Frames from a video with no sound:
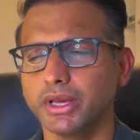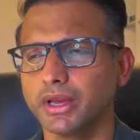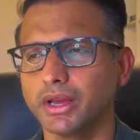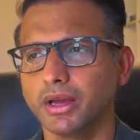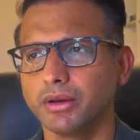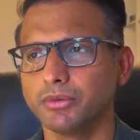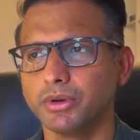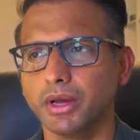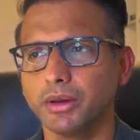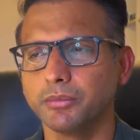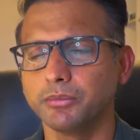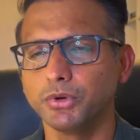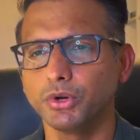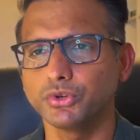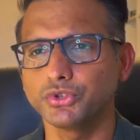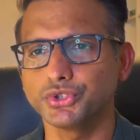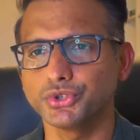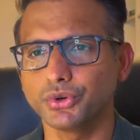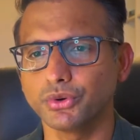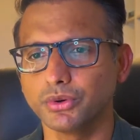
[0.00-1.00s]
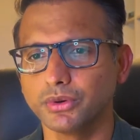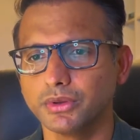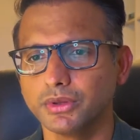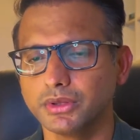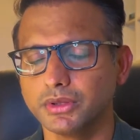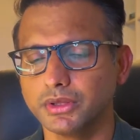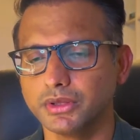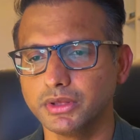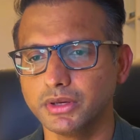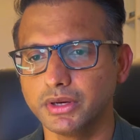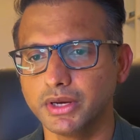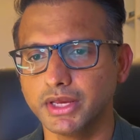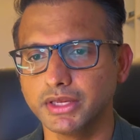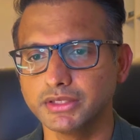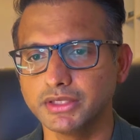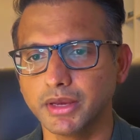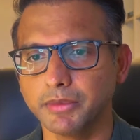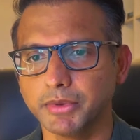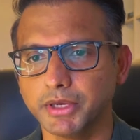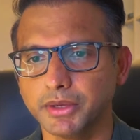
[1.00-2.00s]
I'm not sure, the third
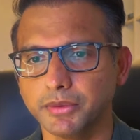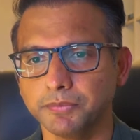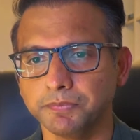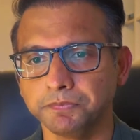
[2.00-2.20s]
examiner.